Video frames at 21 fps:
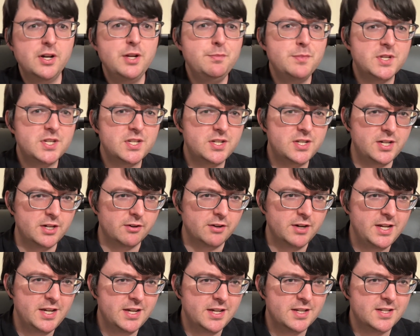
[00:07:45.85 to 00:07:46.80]

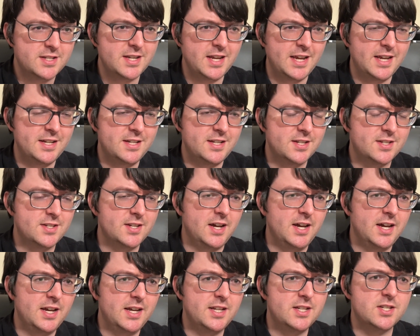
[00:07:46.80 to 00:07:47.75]
mysterious and
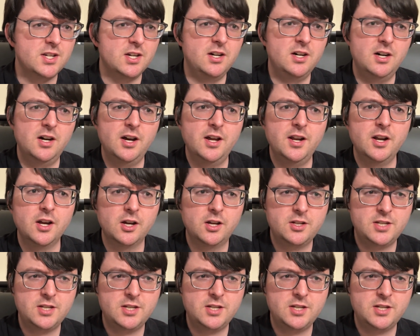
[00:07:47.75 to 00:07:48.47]
decides on